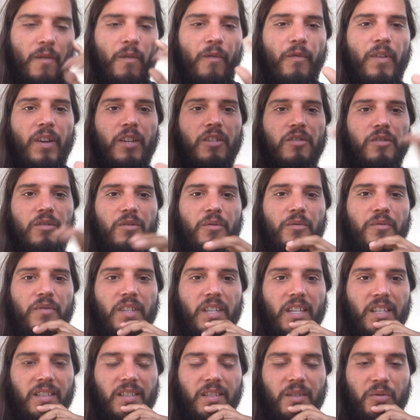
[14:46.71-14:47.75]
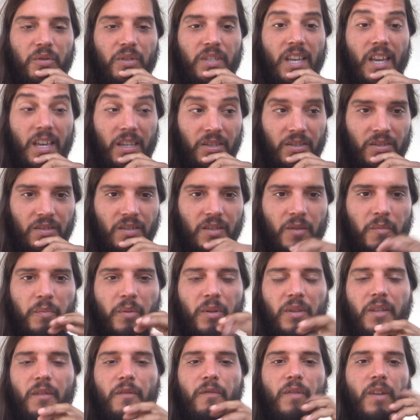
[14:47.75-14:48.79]
fictional things creations
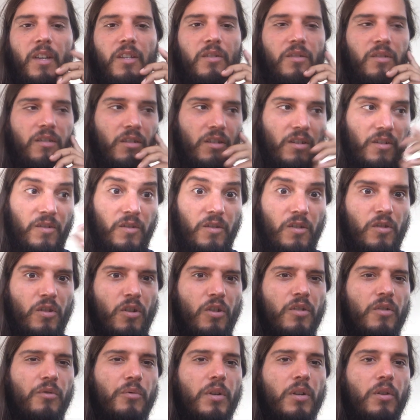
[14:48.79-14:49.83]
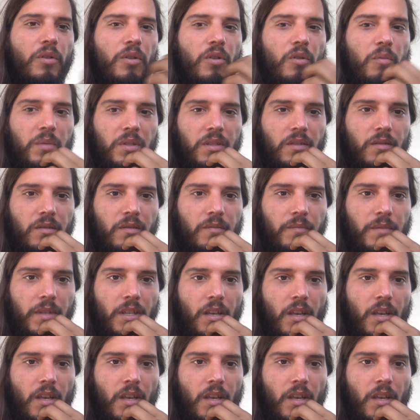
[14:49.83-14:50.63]
but they're fictional because they're not real humans